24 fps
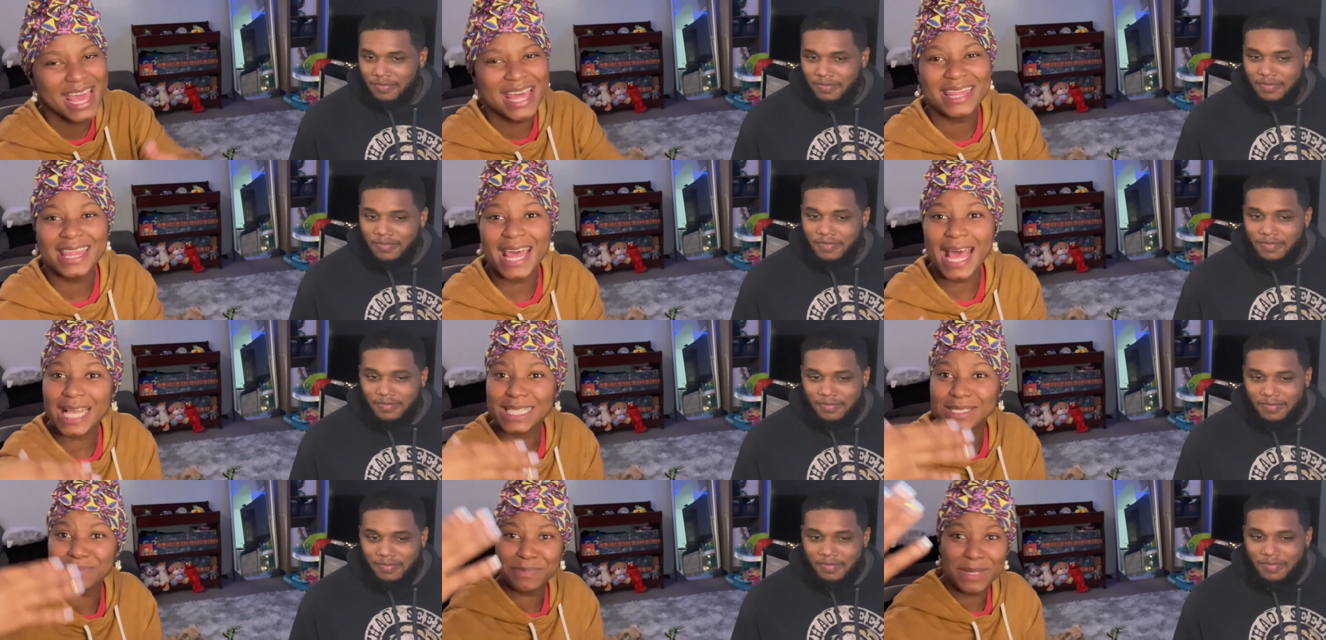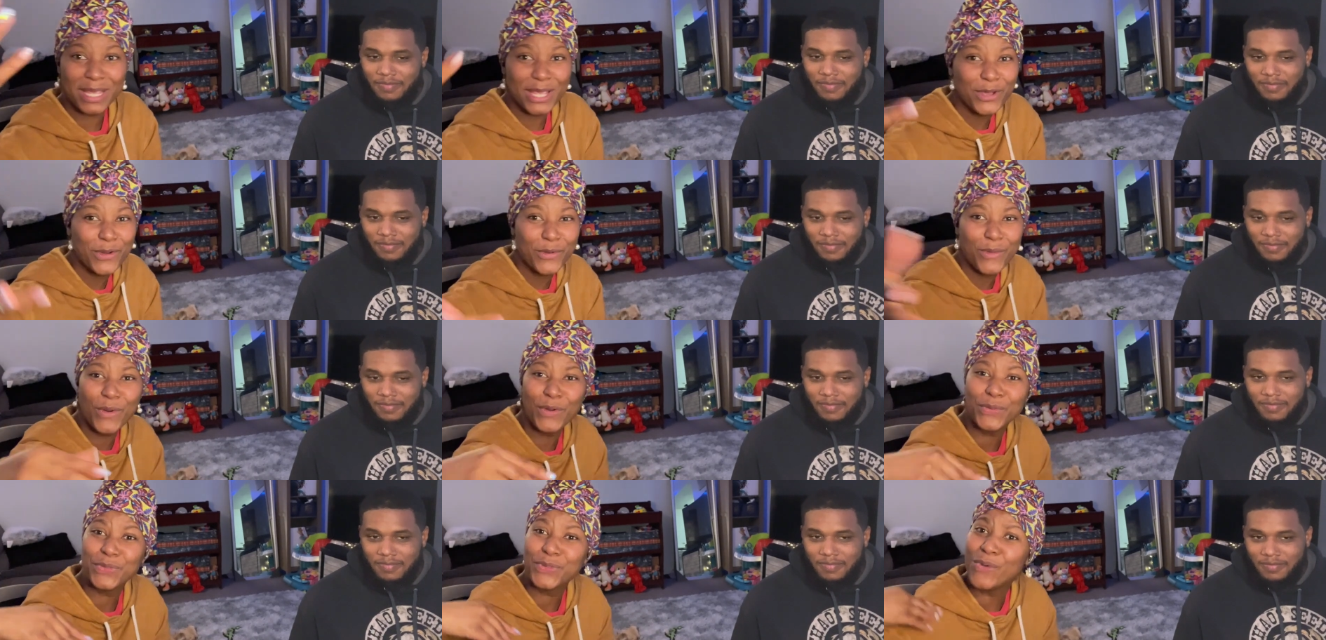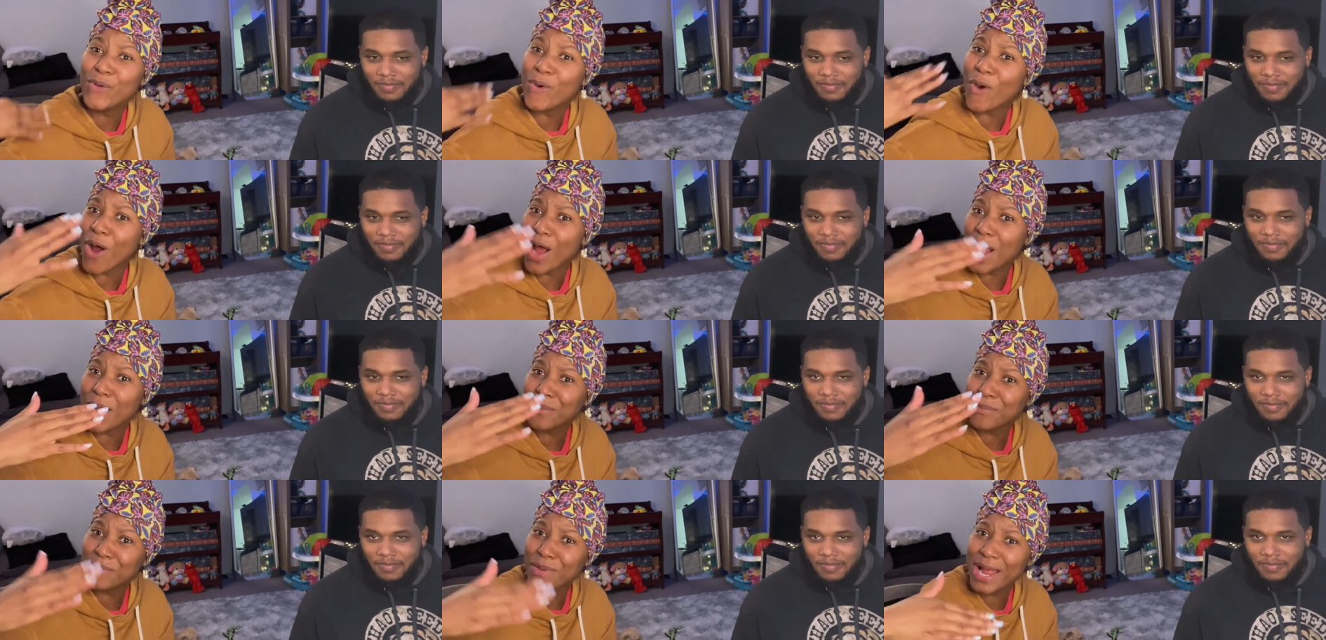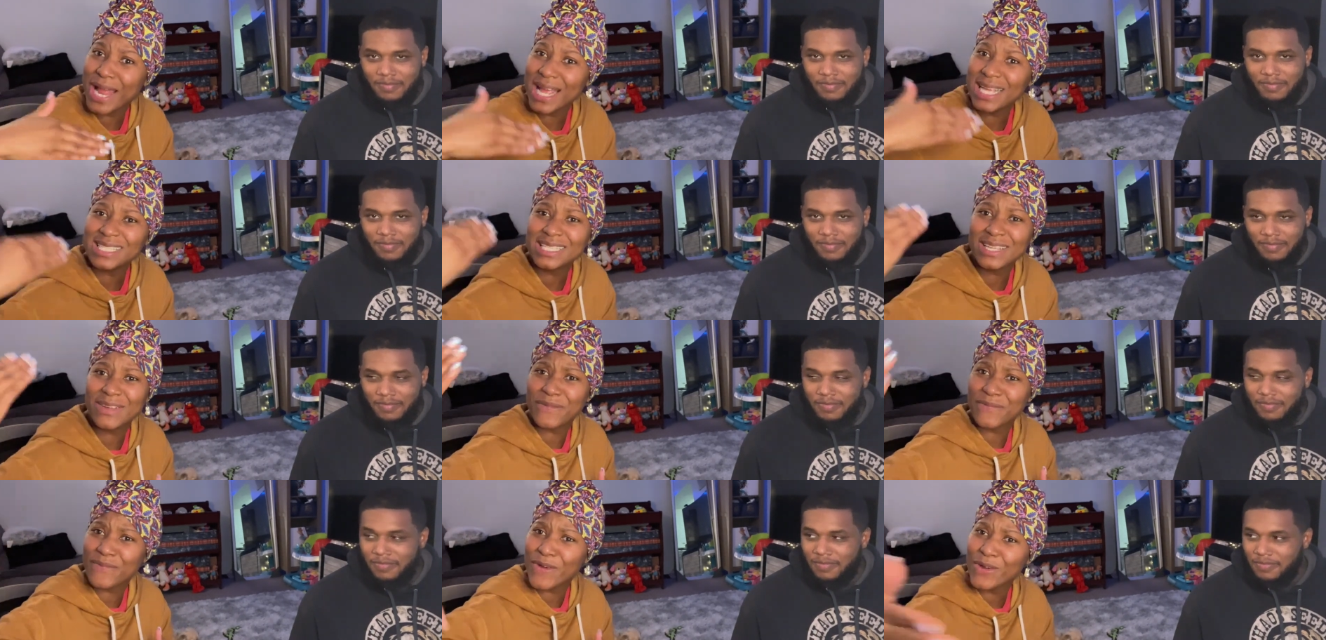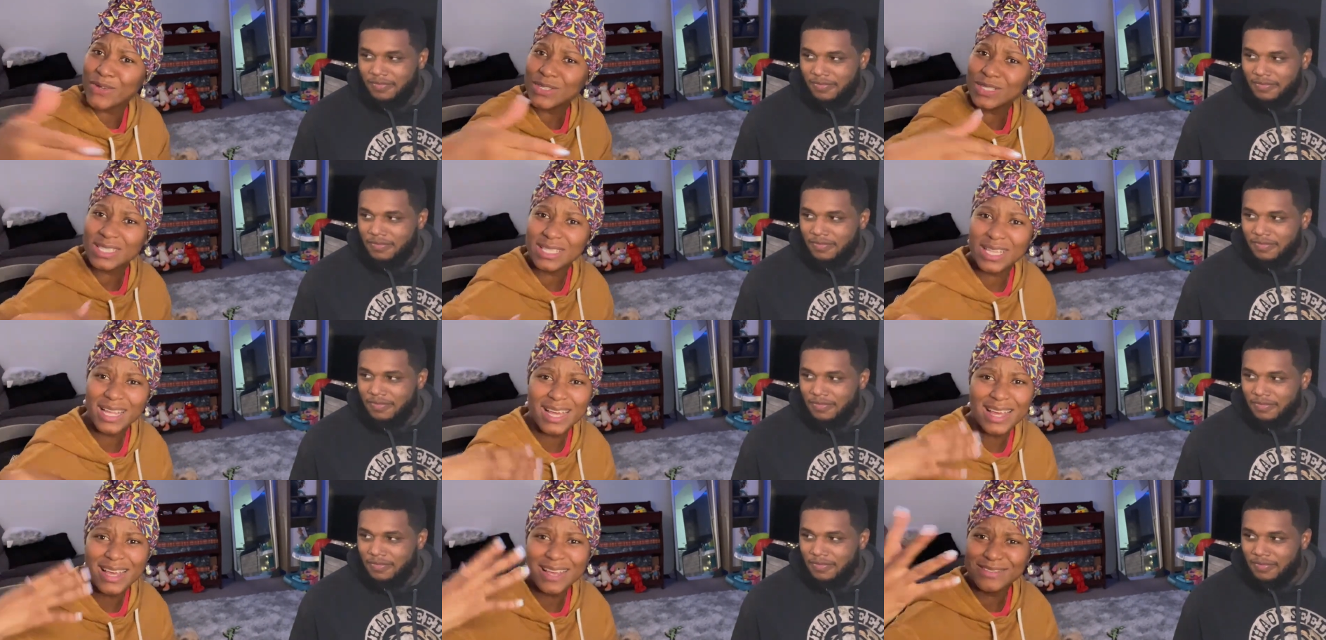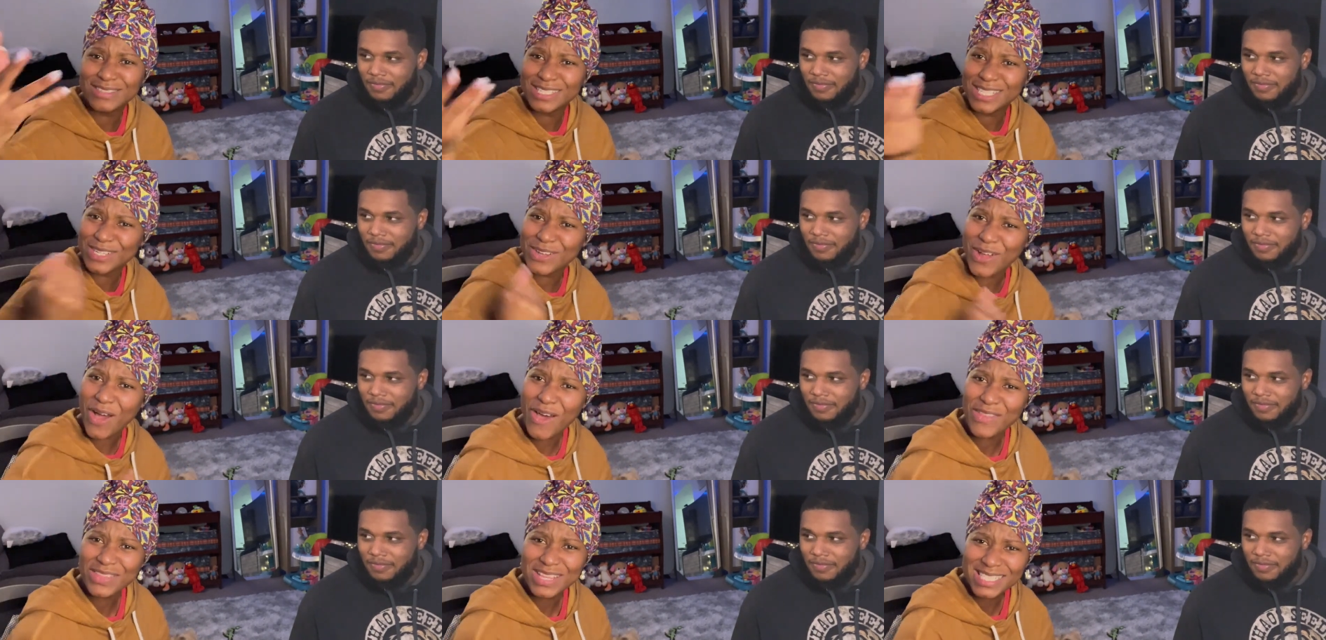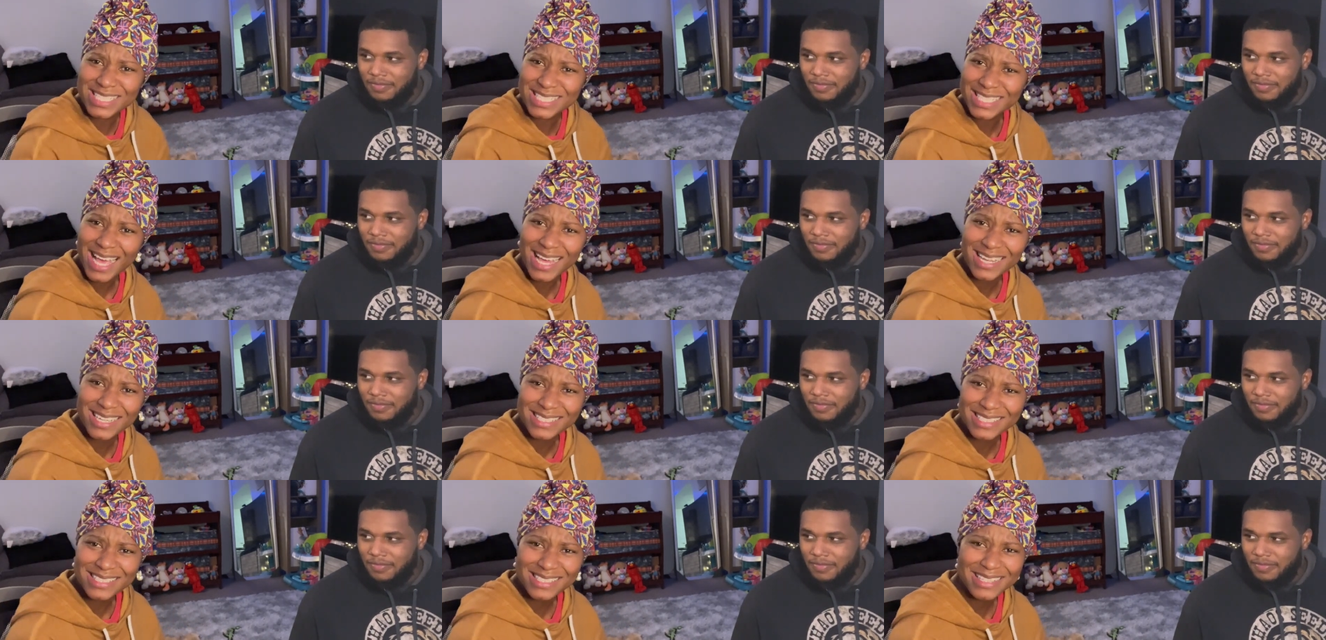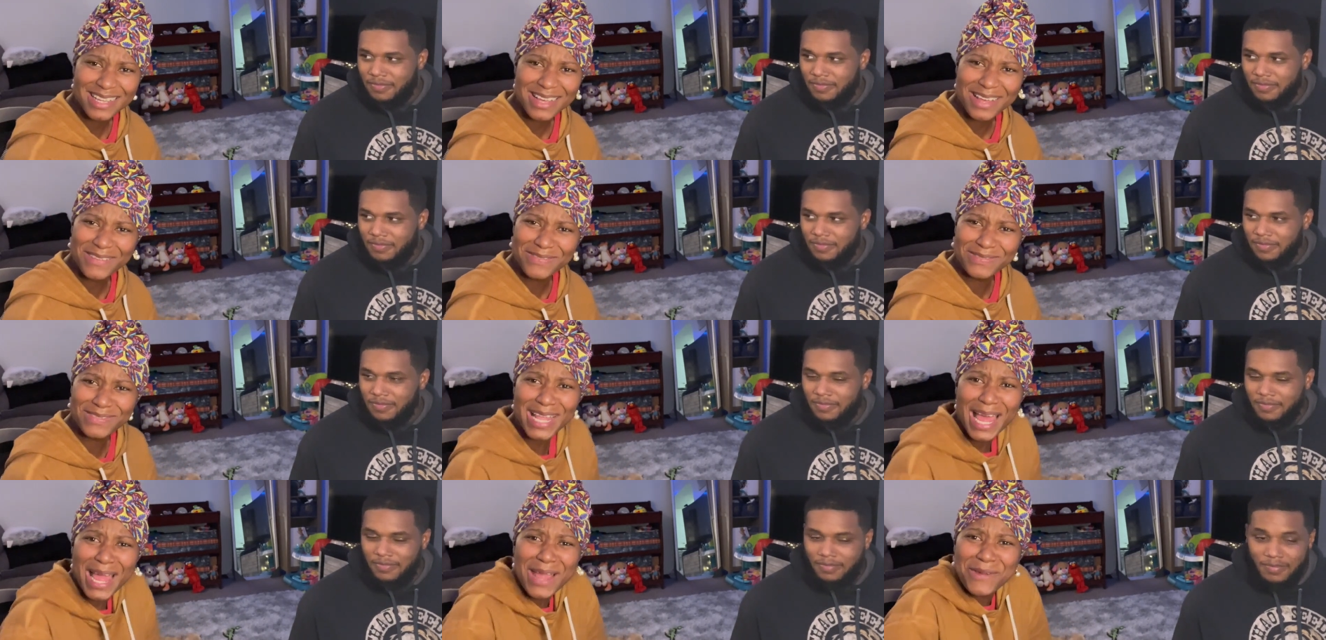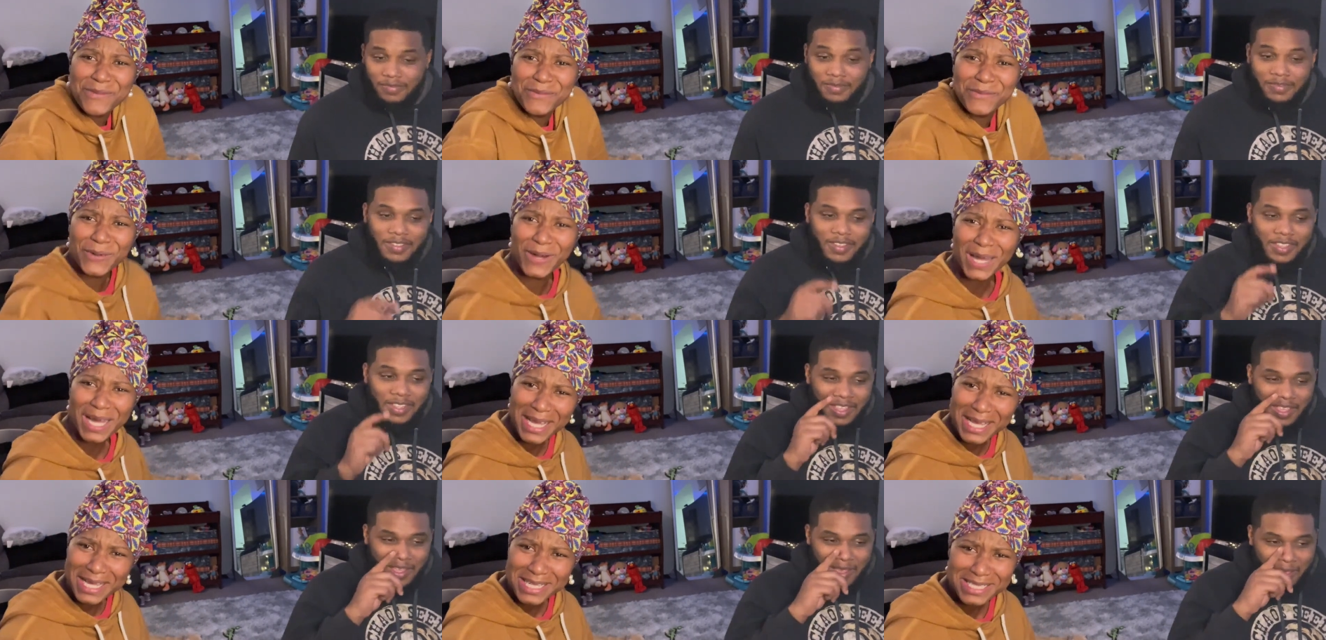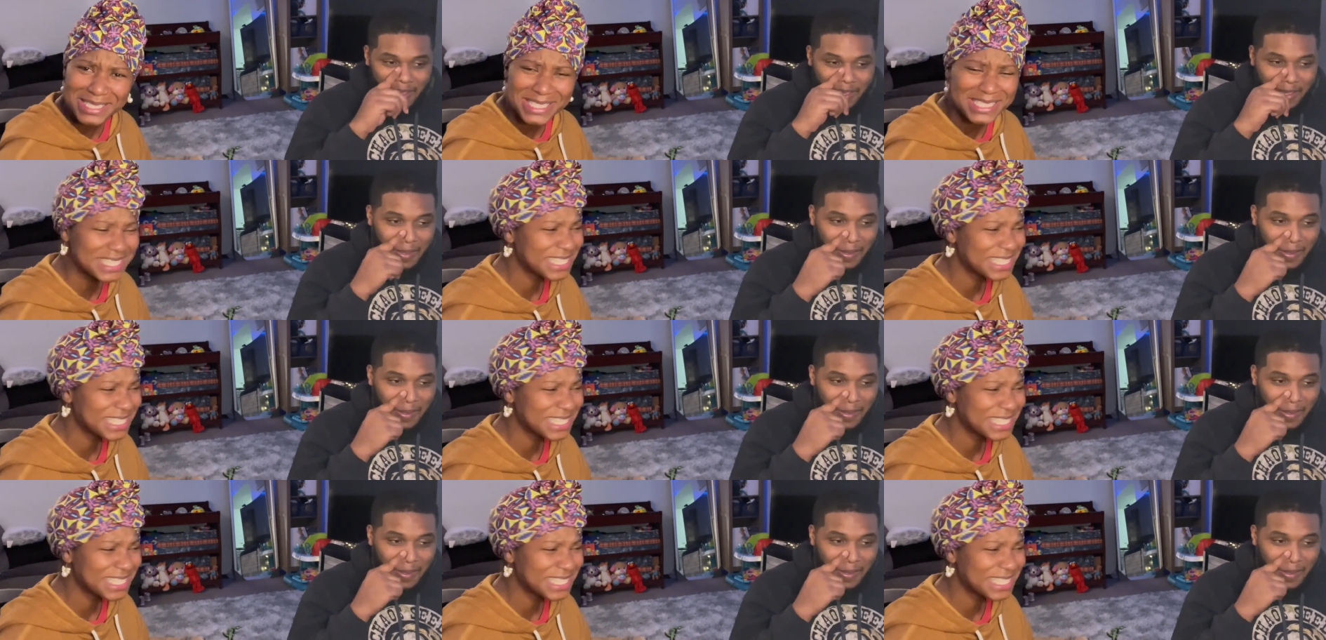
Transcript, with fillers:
Speaker 1: that's been going through heartbreaks and first loves and all this kind of stuff. Like, what?